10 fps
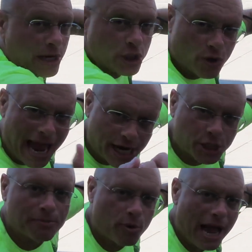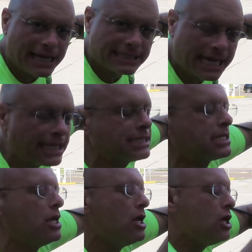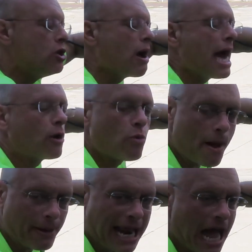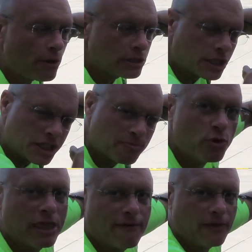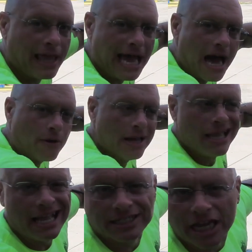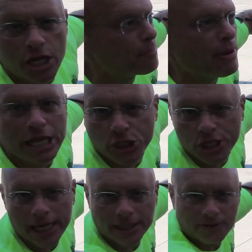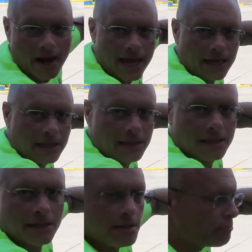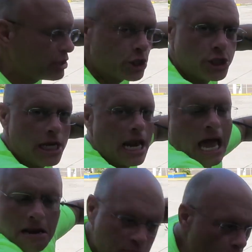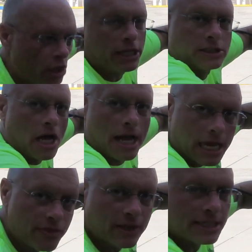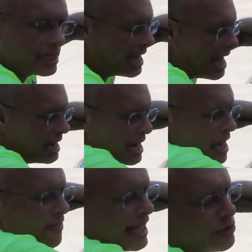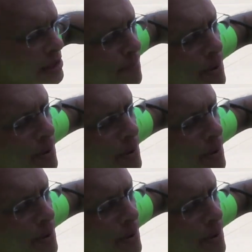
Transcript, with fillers: retraction process, you gotta rub it out to smooth everything out. It's like your bed sheets, right? Mm-hmm. Put the sheet on, pull it, tuck it, this and that. That's what the